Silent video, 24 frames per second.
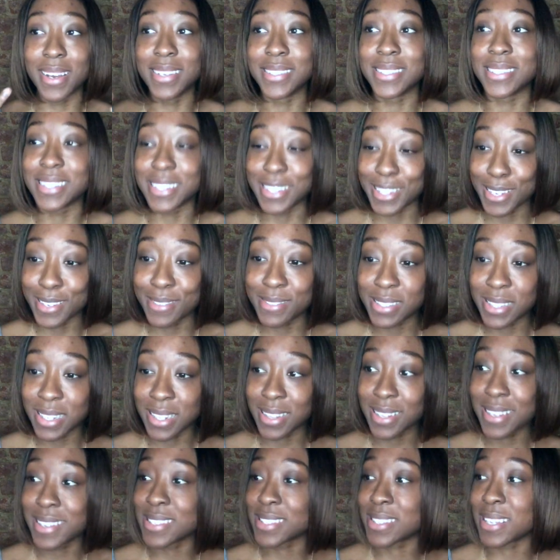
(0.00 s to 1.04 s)
us gifts and
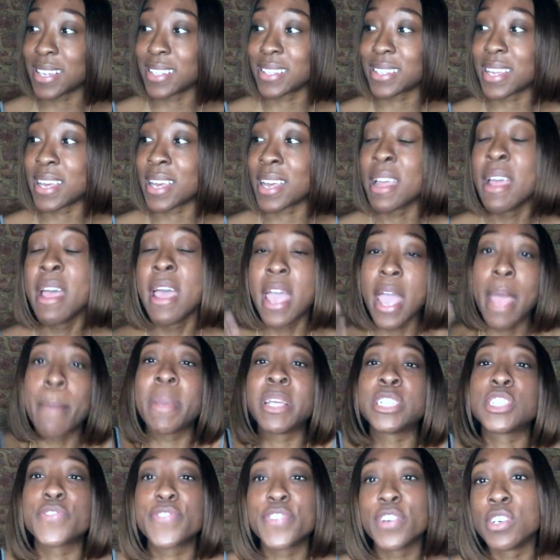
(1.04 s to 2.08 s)
things like that. It
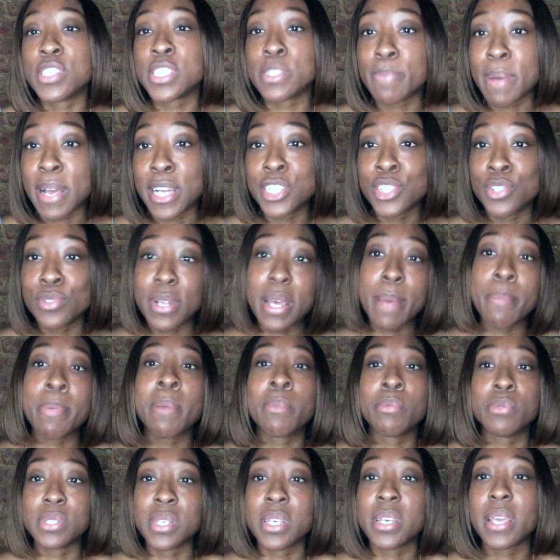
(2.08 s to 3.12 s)
made you feel special that
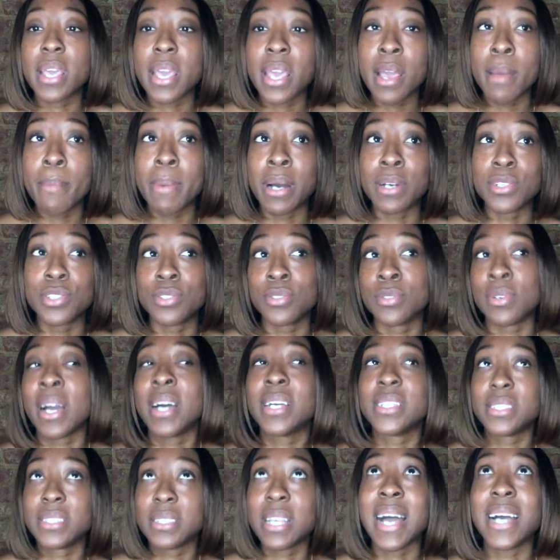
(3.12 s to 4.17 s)
people did care about you.
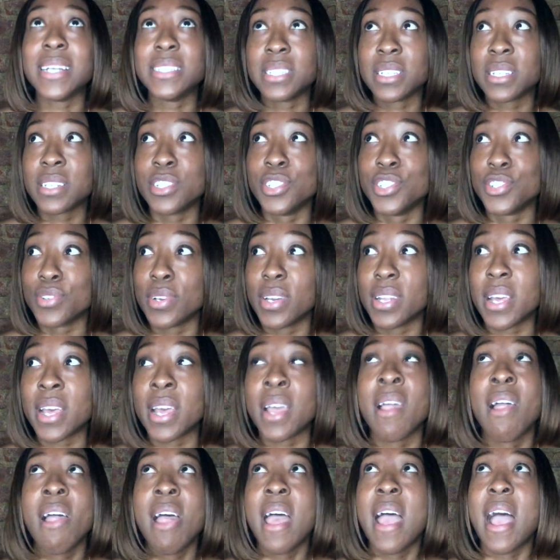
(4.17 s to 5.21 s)
I did enjoy that.
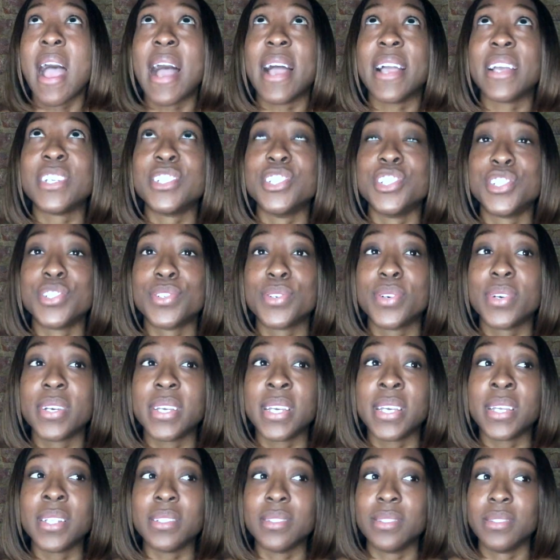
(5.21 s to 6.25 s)
I
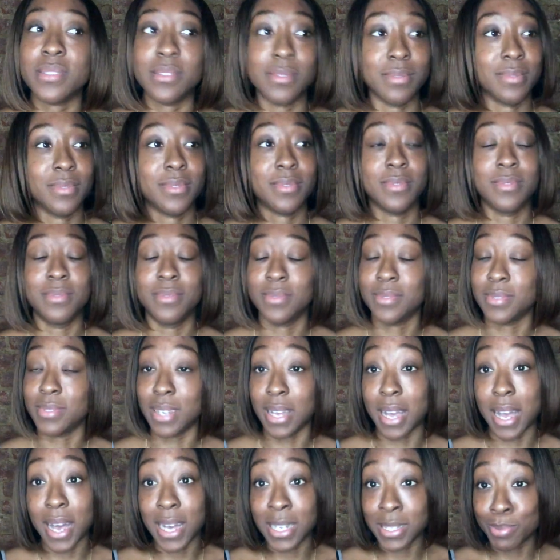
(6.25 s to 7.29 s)
enjoyed the
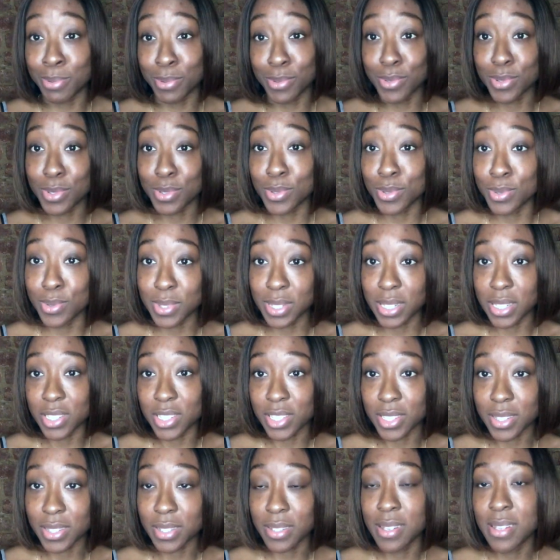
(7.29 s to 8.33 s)
hospital school
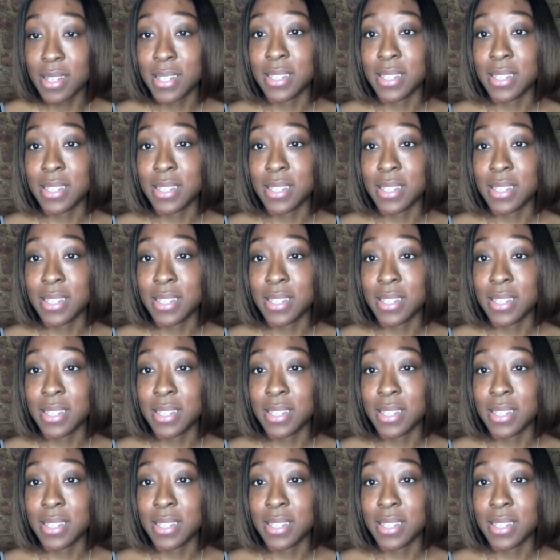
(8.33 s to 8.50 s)
teacher.